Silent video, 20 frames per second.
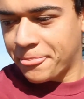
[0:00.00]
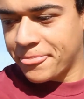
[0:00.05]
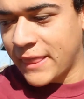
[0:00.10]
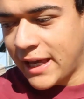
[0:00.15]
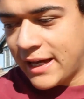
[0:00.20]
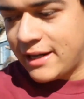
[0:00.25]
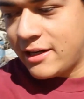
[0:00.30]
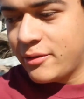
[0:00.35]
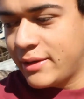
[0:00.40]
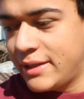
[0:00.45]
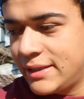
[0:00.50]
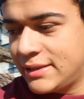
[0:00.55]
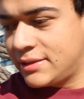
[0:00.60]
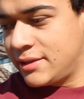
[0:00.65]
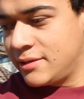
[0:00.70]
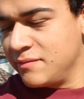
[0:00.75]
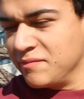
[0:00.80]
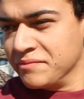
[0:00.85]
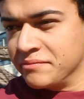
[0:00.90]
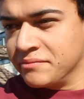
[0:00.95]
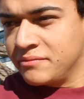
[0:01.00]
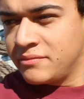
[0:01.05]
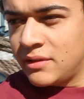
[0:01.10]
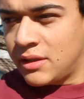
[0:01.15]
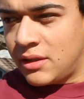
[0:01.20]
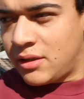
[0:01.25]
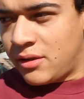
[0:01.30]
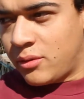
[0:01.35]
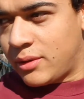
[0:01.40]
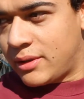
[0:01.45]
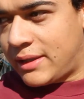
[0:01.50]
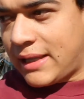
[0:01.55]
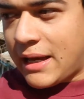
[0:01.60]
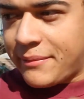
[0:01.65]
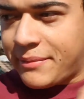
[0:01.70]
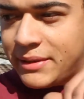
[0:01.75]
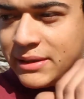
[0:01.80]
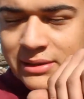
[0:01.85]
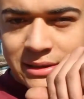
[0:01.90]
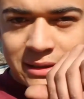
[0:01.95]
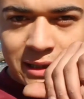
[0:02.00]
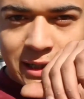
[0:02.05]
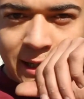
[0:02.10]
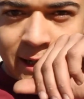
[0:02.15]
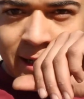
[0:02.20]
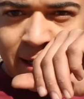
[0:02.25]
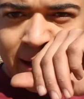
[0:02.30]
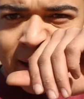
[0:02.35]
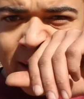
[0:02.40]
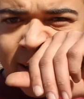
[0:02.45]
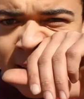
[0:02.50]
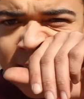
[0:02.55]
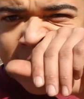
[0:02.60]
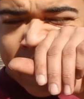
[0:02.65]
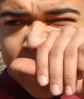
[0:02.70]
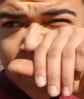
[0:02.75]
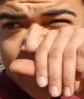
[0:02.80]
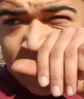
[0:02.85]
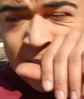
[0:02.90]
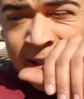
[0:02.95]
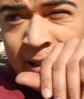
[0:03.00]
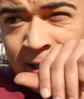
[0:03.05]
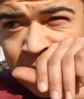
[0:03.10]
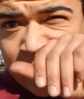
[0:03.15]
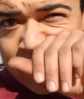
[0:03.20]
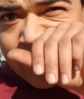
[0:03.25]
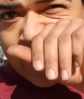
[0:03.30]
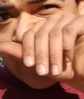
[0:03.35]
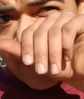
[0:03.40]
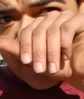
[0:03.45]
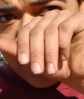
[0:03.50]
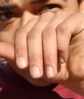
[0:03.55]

anyways, with that being said, another